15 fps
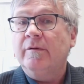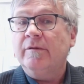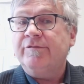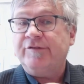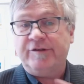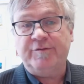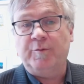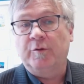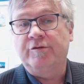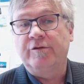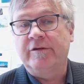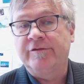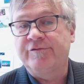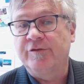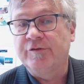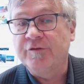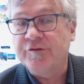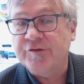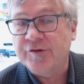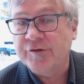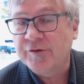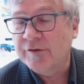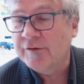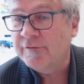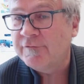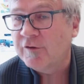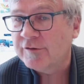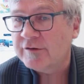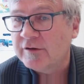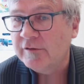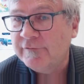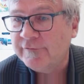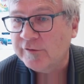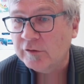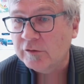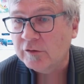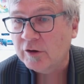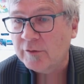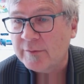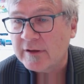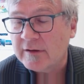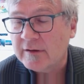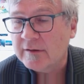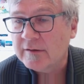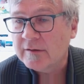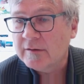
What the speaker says: Just want to introduce you to the fossil fuel lobby.